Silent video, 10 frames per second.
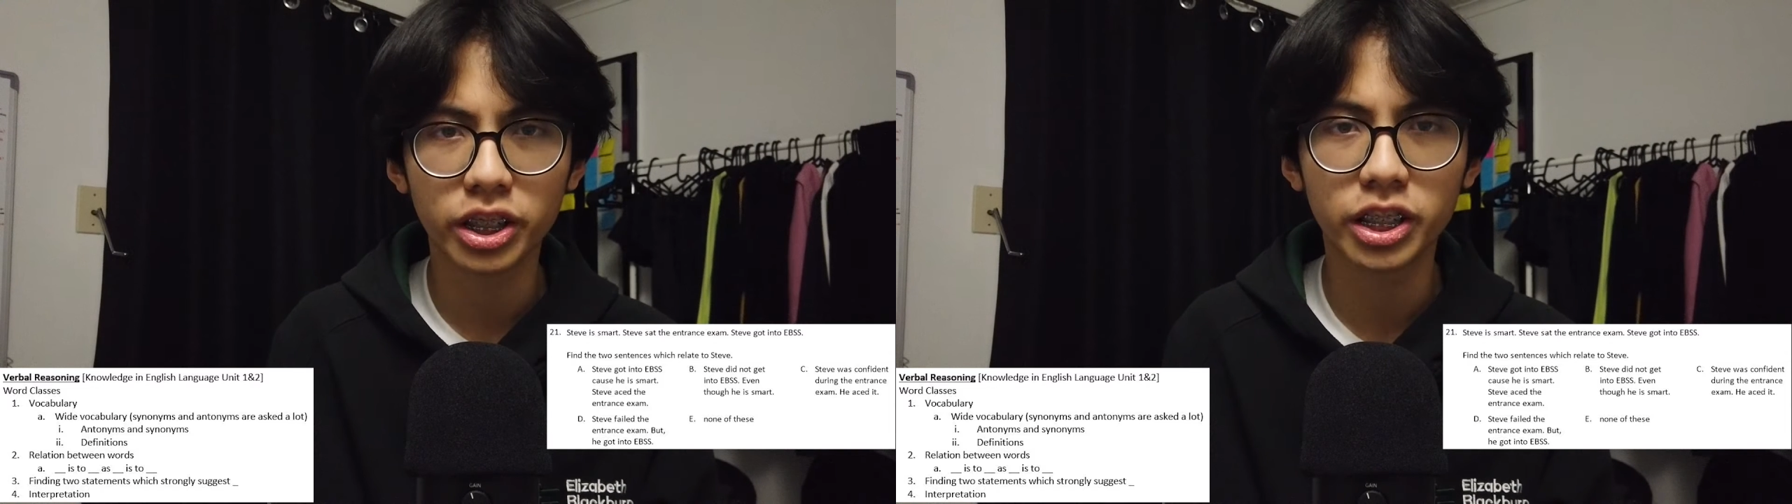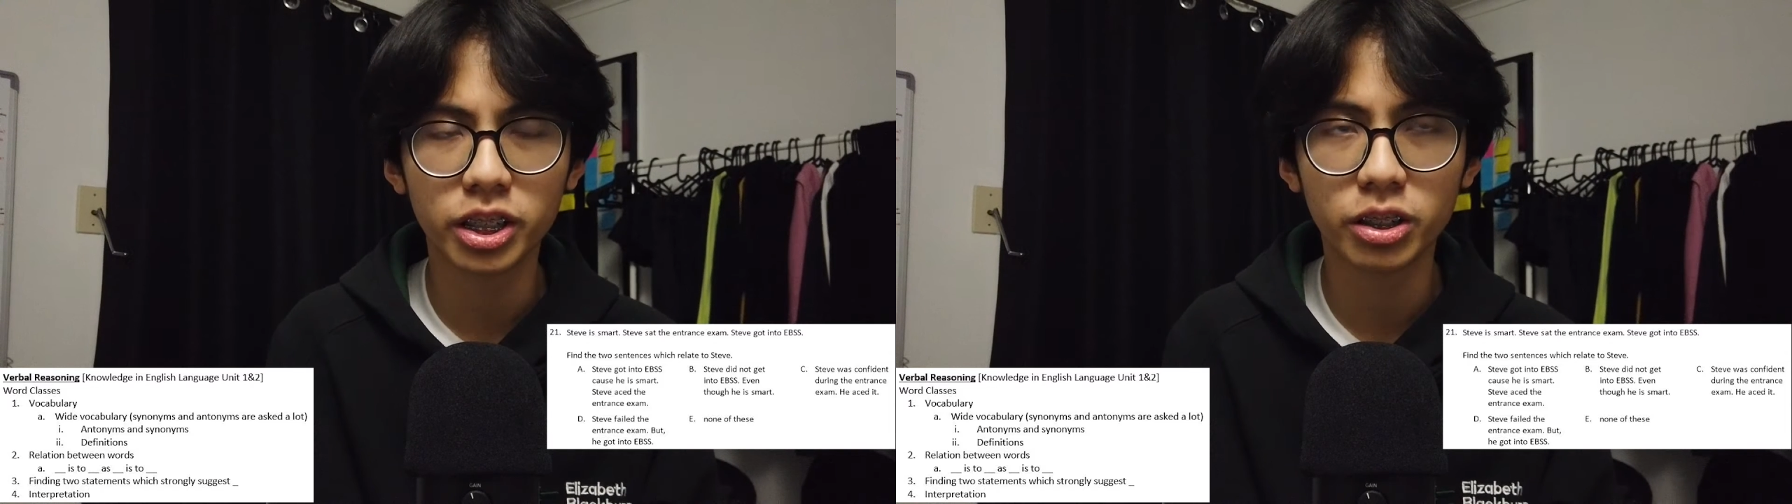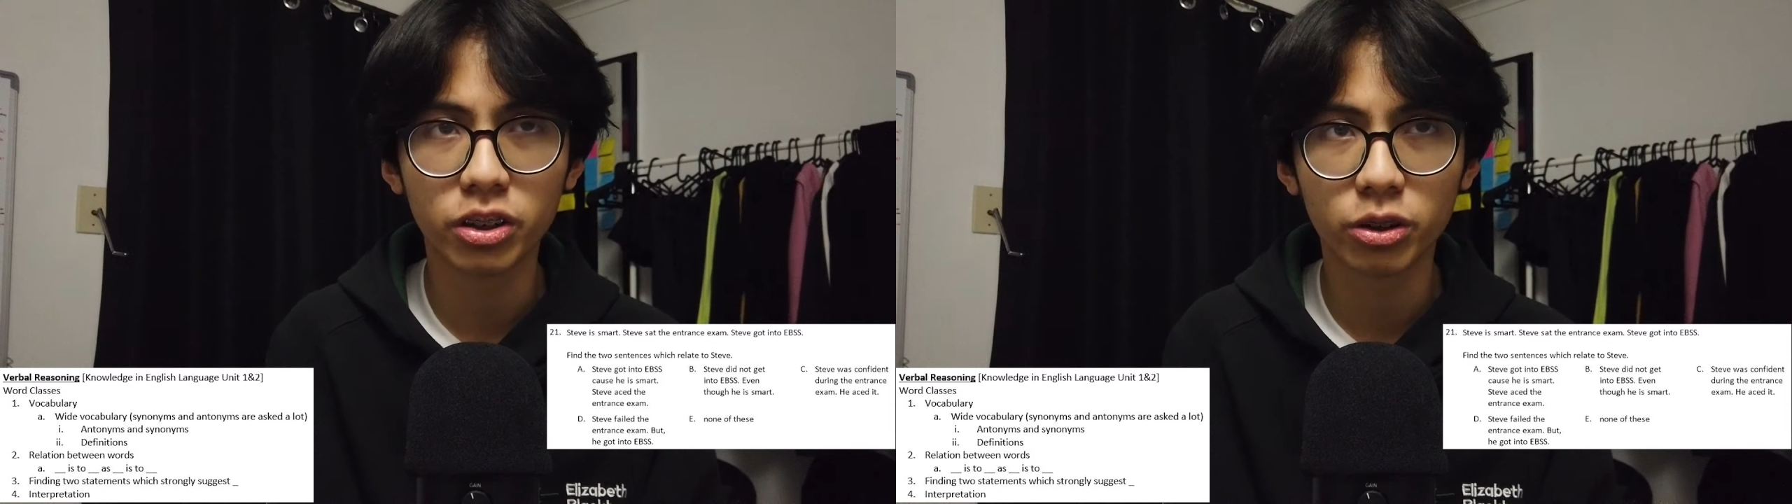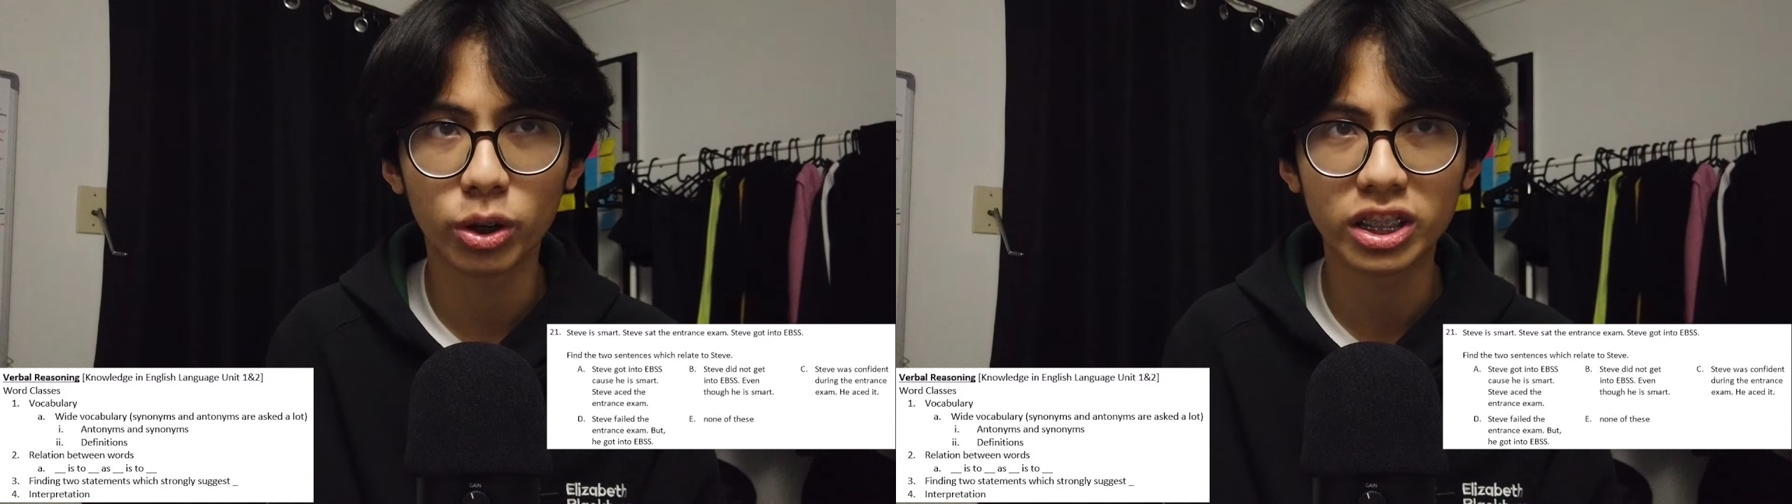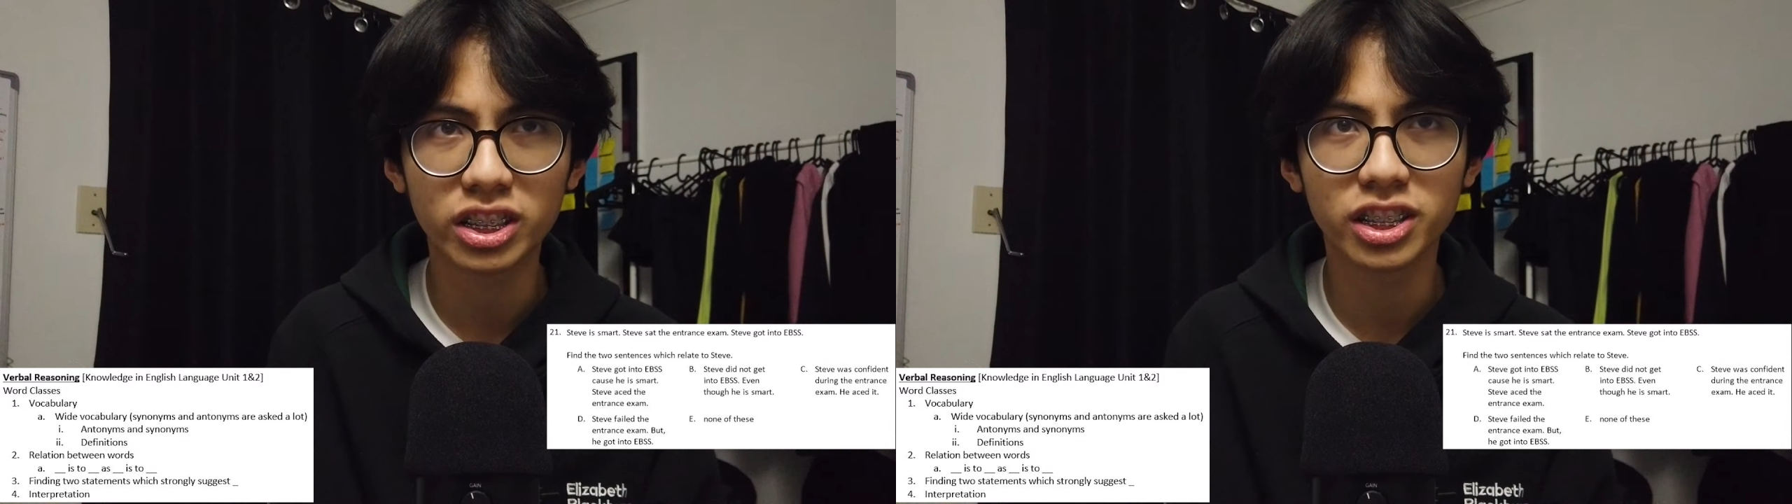key
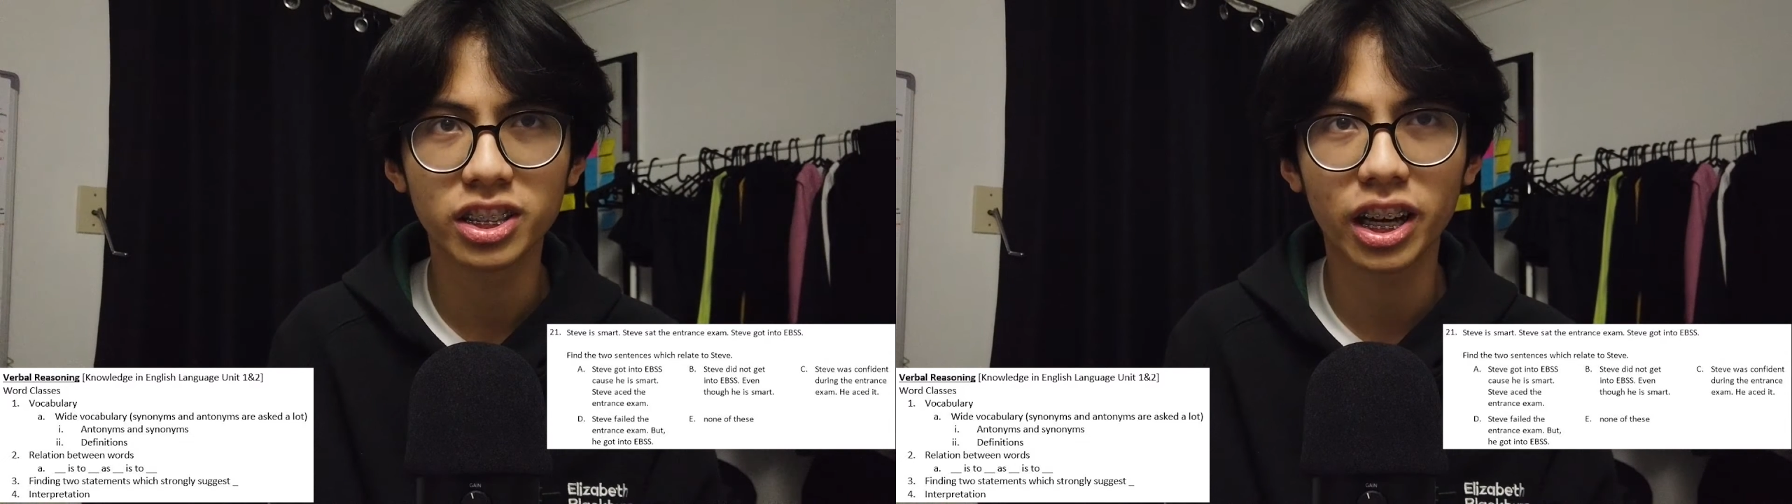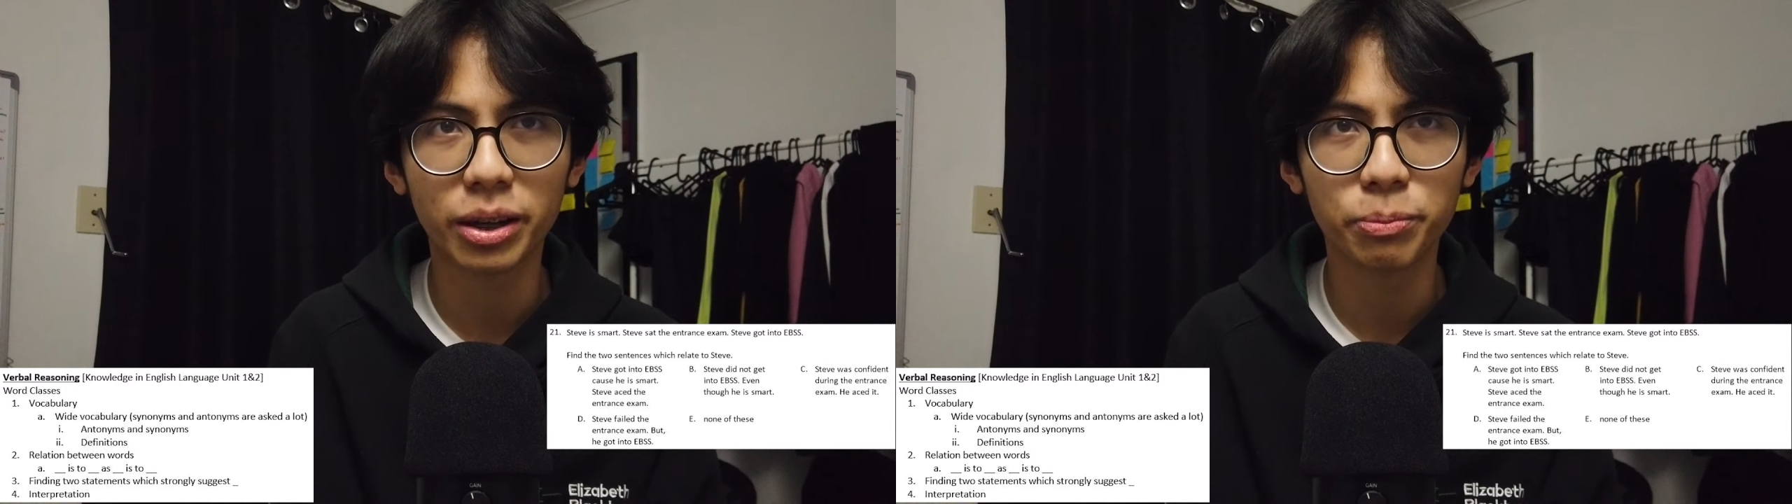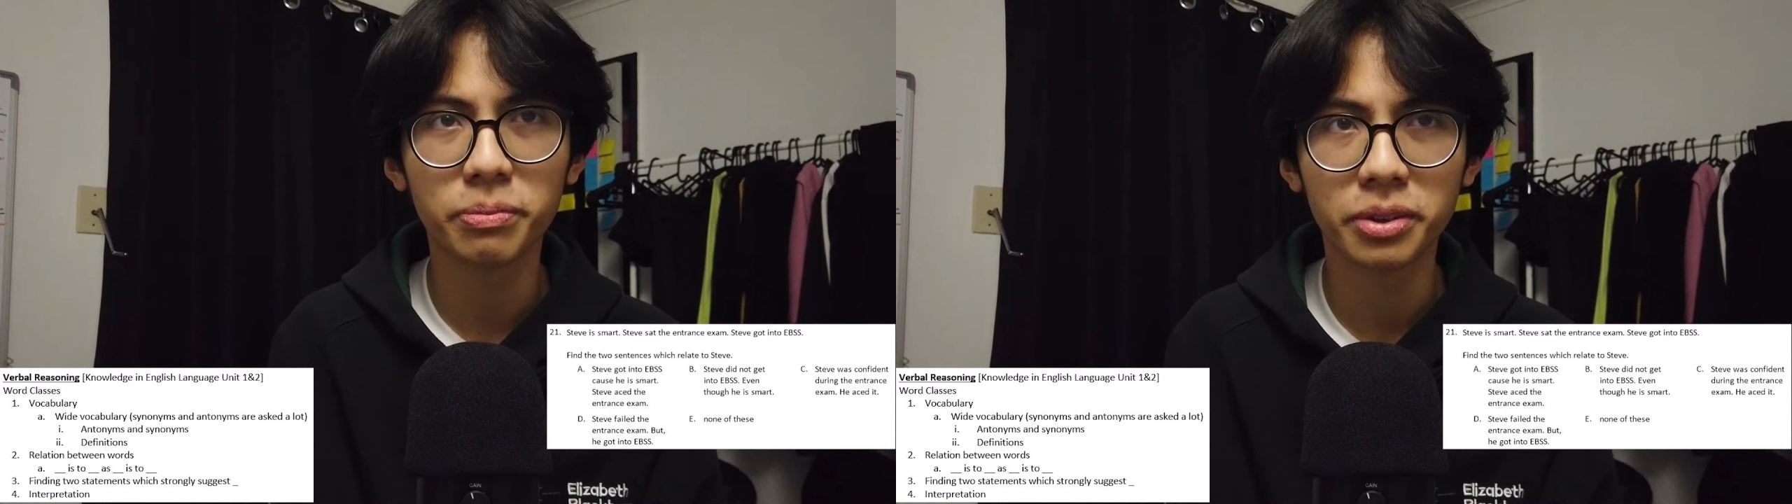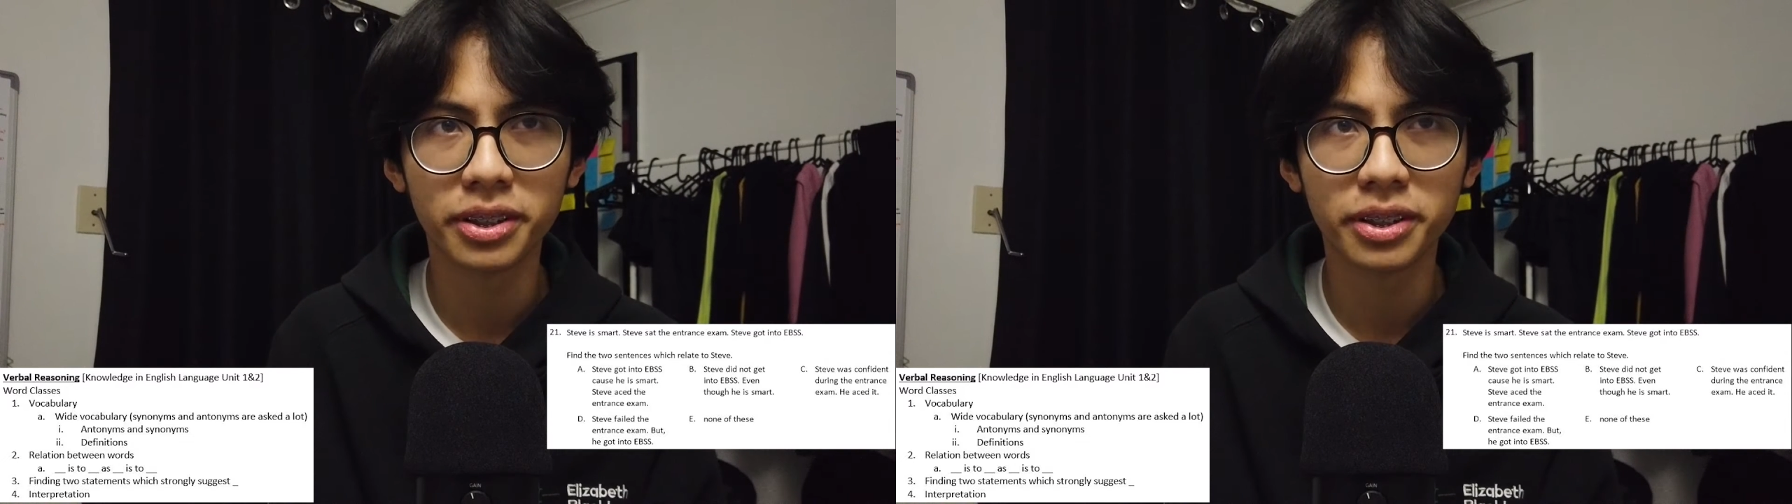question type.